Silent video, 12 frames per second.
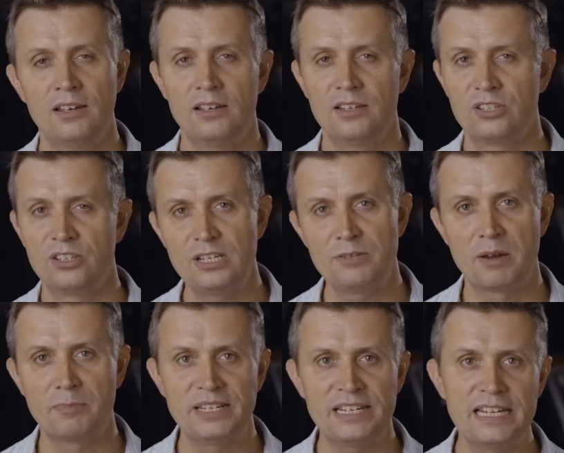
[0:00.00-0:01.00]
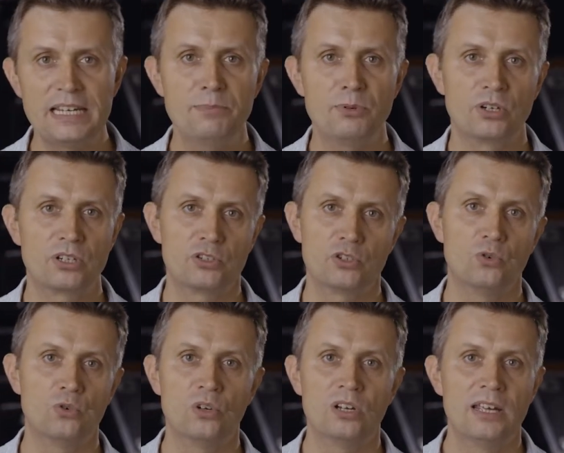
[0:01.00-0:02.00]
So these might be ebooks
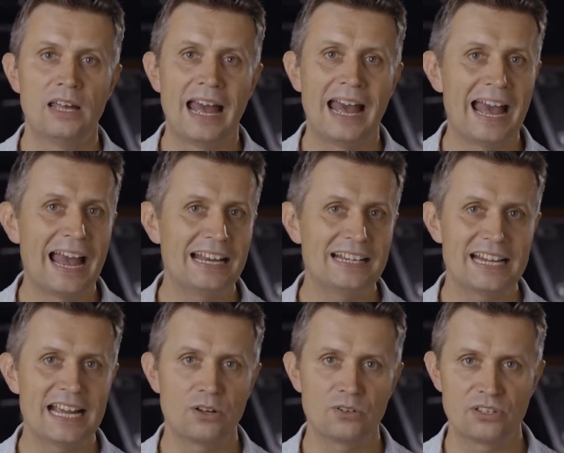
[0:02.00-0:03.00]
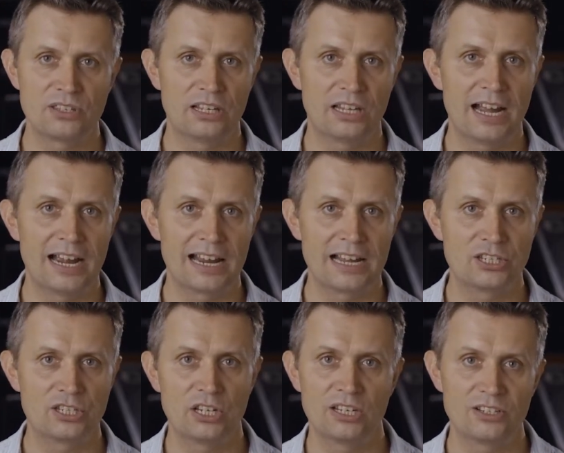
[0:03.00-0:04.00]
or handouts that highlight
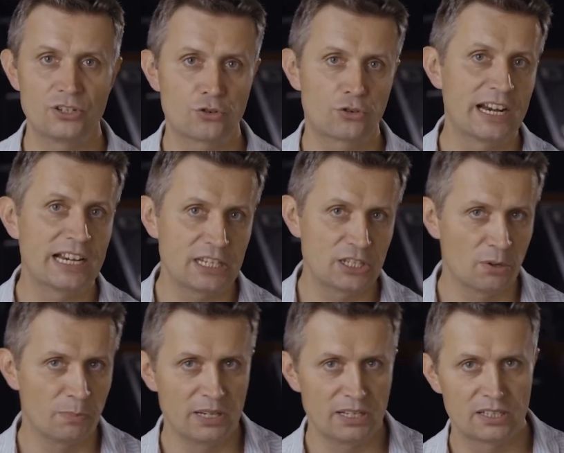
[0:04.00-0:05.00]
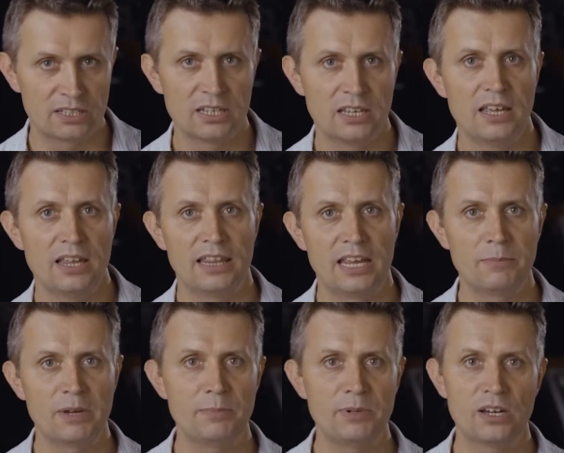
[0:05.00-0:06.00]
certain training topics. They
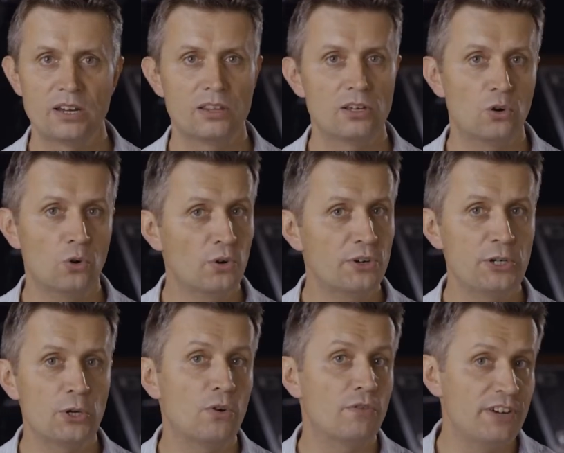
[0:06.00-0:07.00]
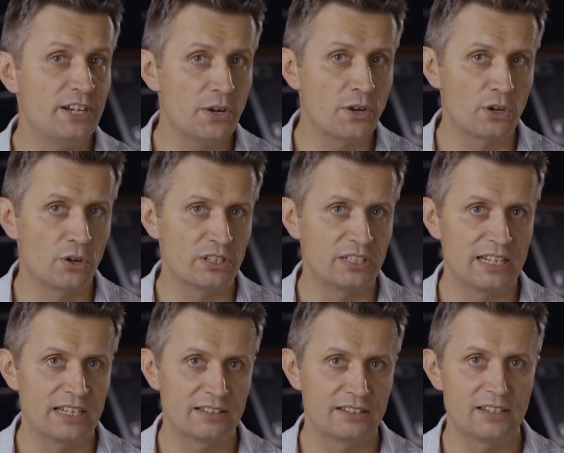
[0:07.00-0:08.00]
may be other audio or video
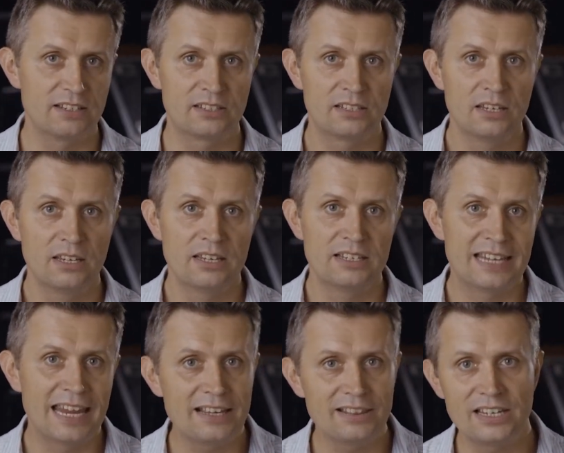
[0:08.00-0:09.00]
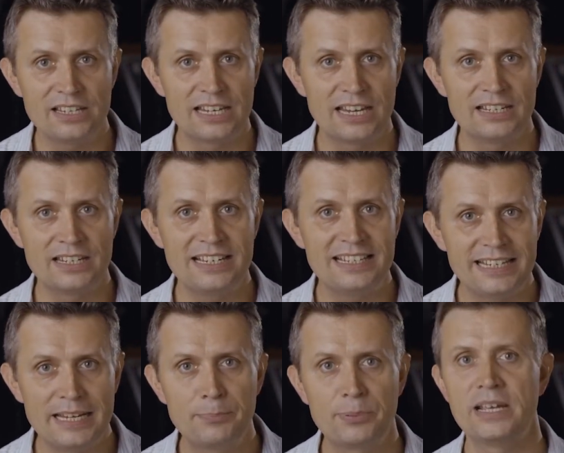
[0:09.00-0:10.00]
content that take the attendee
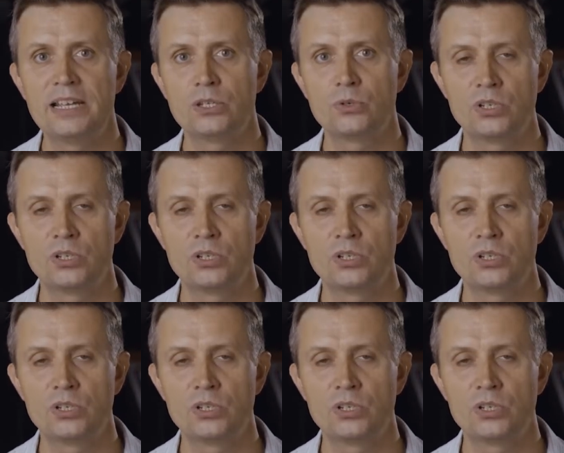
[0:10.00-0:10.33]
deeper into a